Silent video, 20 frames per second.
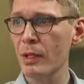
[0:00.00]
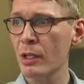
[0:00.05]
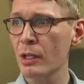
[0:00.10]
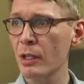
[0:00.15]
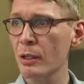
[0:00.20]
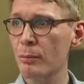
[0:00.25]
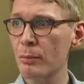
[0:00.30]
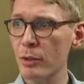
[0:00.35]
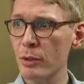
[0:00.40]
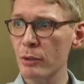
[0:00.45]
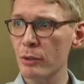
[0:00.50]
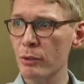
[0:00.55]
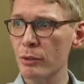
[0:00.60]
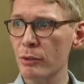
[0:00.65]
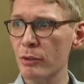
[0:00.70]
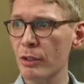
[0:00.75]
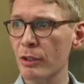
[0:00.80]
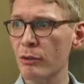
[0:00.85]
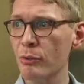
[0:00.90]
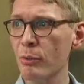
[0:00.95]
The blues,
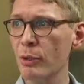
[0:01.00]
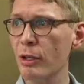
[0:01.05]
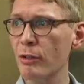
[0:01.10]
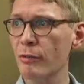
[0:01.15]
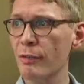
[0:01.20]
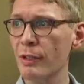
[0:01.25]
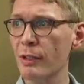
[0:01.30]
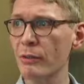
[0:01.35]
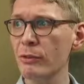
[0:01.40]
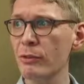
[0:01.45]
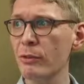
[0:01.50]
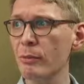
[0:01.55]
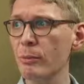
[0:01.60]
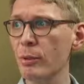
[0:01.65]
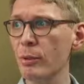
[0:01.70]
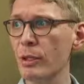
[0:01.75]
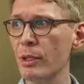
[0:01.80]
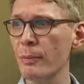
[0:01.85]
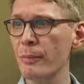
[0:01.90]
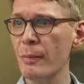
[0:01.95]
as Ralph Ellison
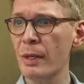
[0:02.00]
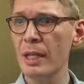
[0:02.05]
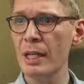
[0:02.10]
put it,